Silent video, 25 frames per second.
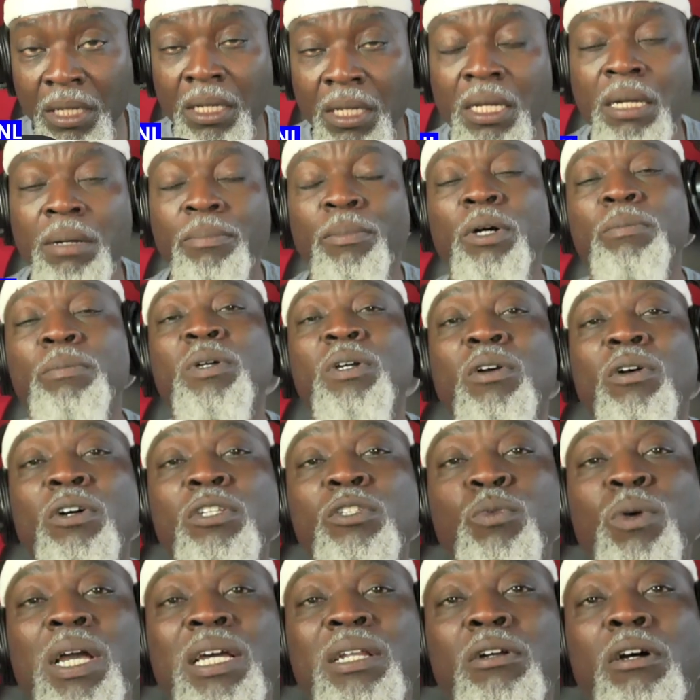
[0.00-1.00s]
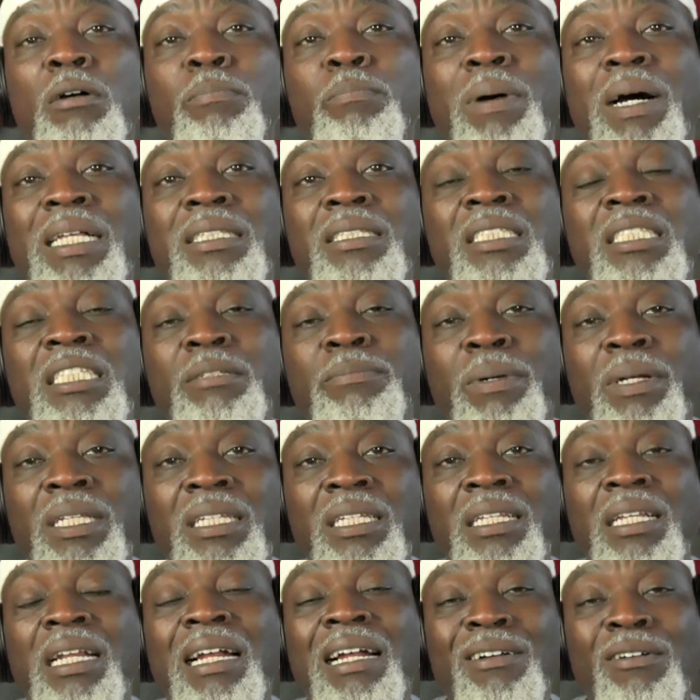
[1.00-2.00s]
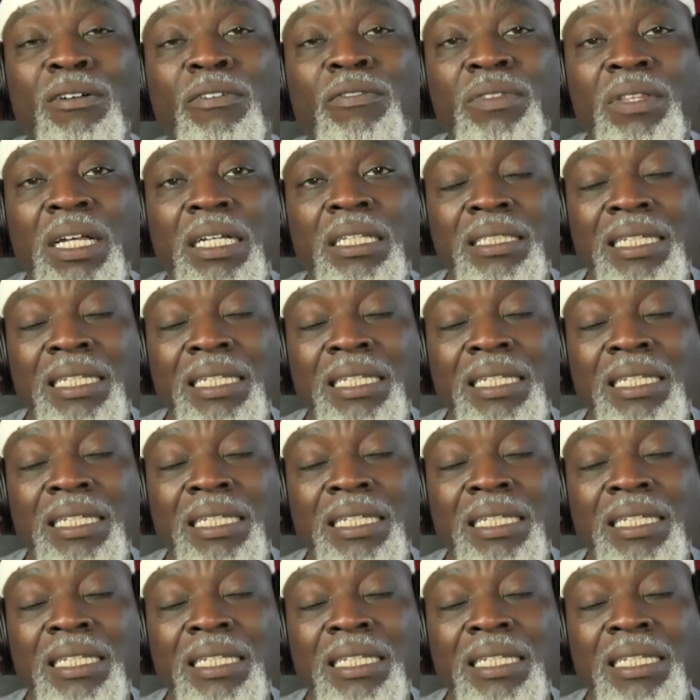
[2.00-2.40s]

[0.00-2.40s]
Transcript: But because we are not participating in our governance,